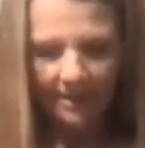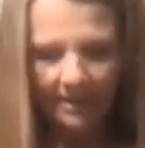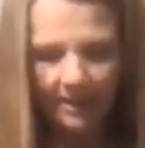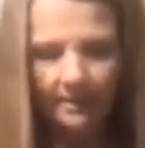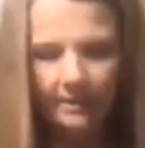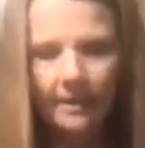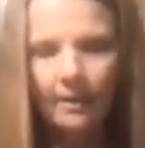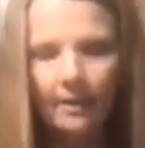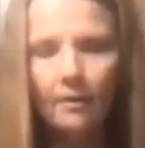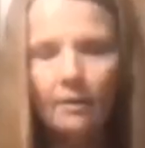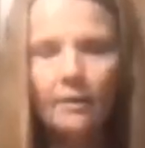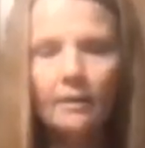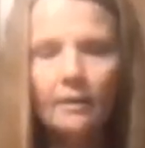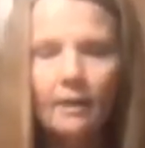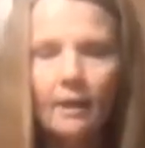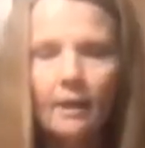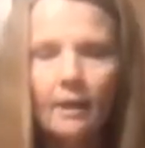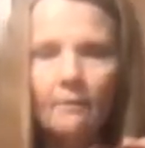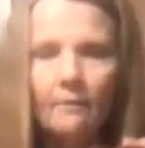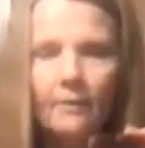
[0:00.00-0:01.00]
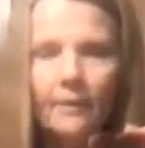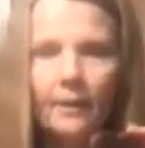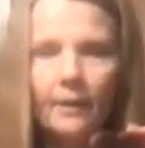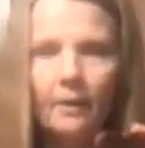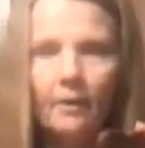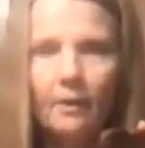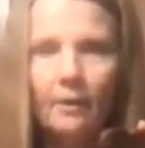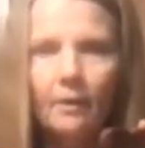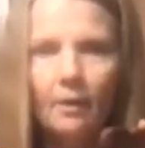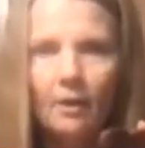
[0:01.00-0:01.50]
Now, again,
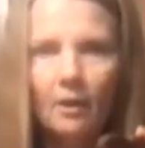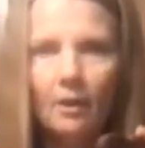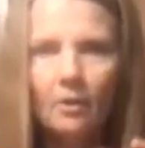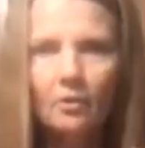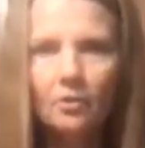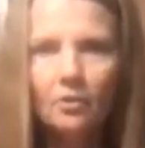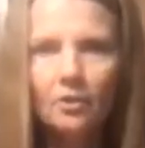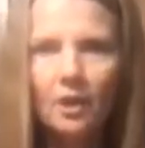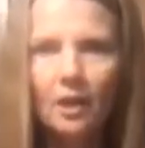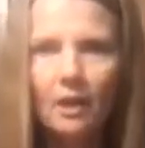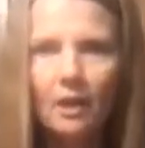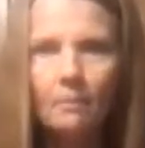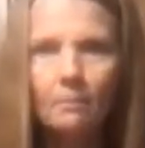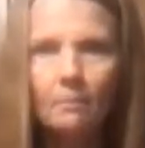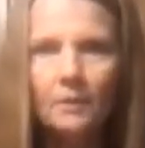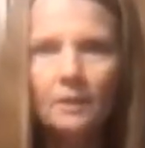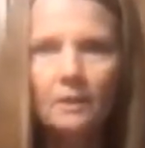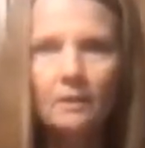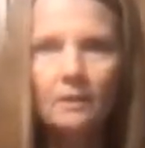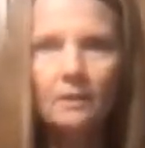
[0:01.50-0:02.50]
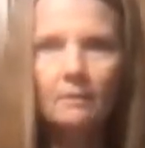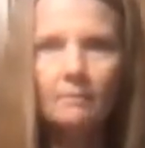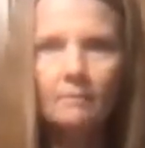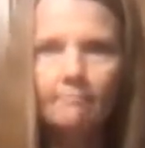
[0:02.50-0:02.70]
they're in heart shapes.